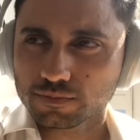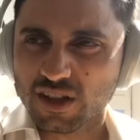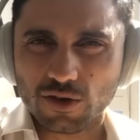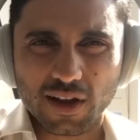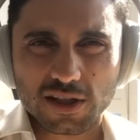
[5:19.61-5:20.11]

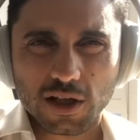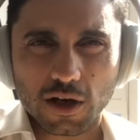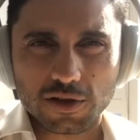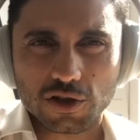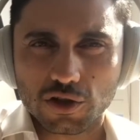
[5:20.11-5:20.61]
It's got that
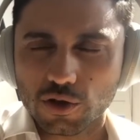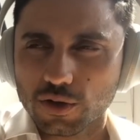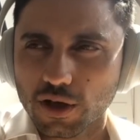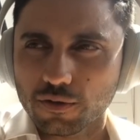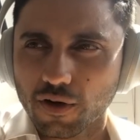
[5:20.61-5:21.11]
kind of
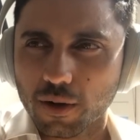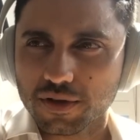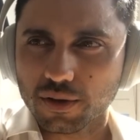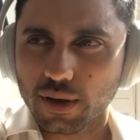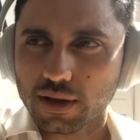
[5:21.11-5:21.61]
studio vibe
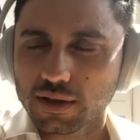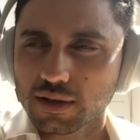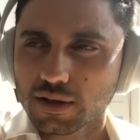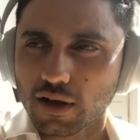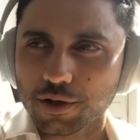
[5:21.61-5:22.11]
to it,
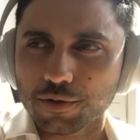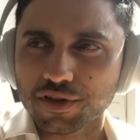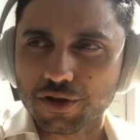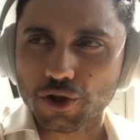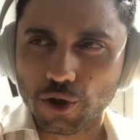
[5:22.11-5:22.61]
like you're in
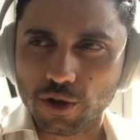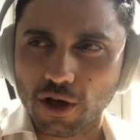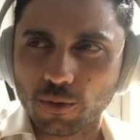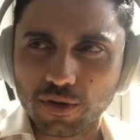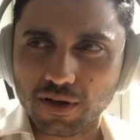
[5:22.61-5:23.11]
the
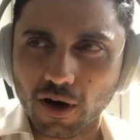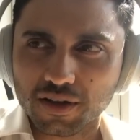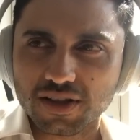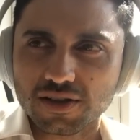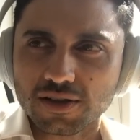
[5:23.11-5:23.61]
studio with the
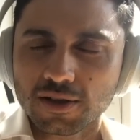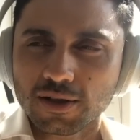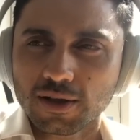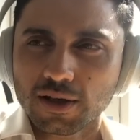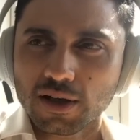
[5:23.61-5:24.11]
artist,
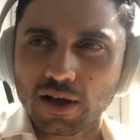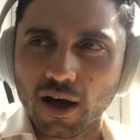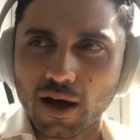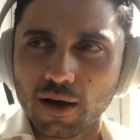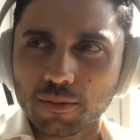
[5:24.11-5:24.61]

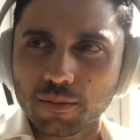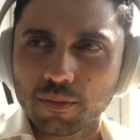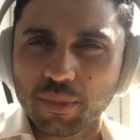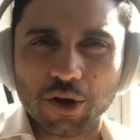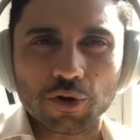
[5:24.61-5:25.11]

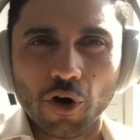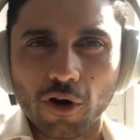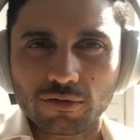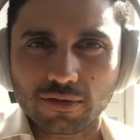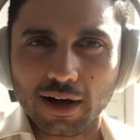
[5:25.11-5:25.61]
but you're
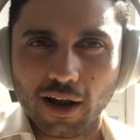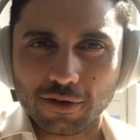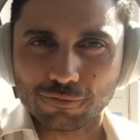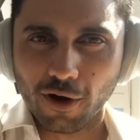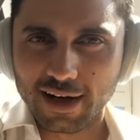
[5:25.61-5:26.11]
not
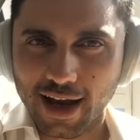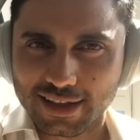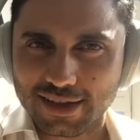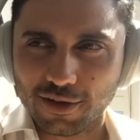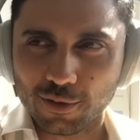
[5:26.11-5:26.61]
right
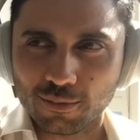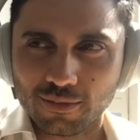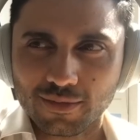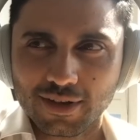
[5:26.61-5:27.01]
next to them,